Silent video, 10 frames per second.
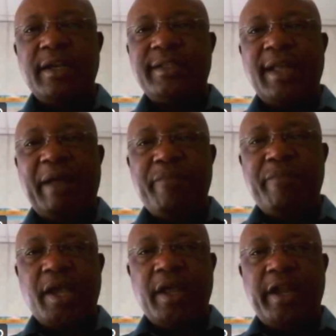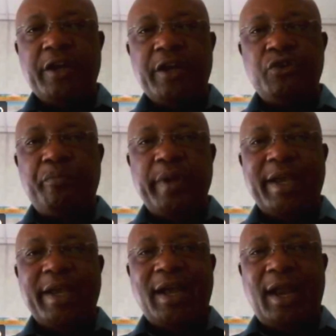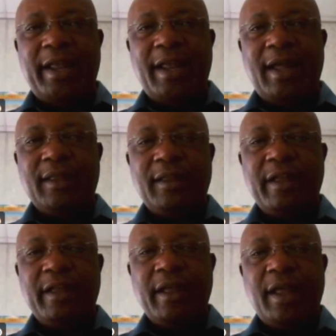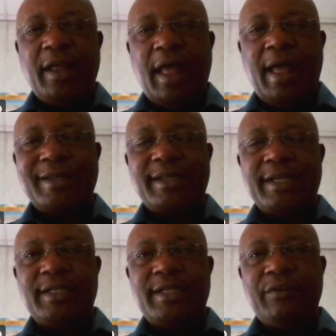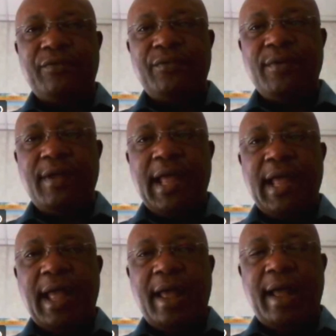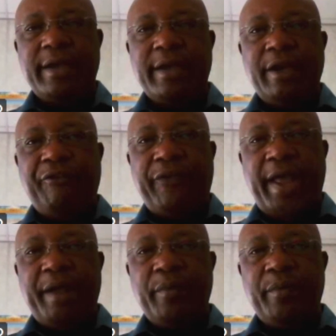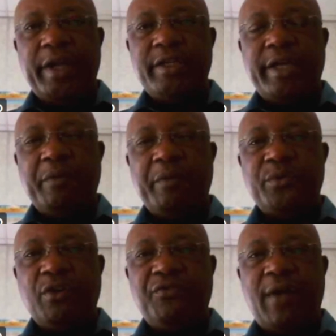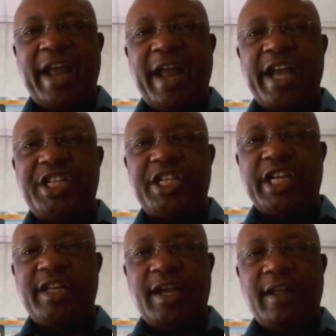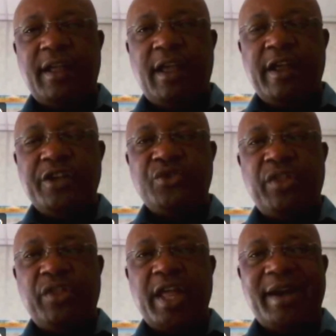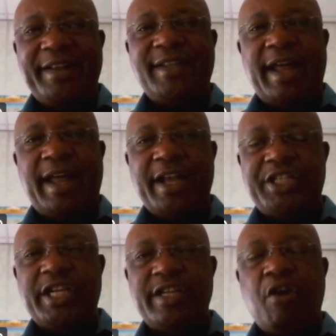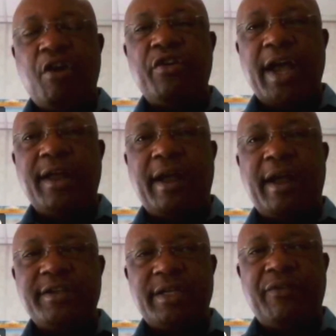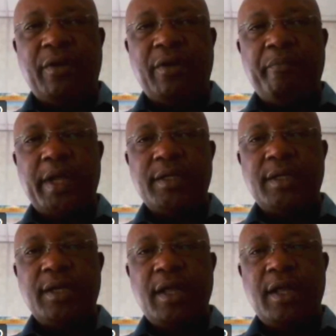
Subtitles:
countries are beginning to be clear, assertive, and firm in terms of an agenda. So there is an agenda on agriculture development.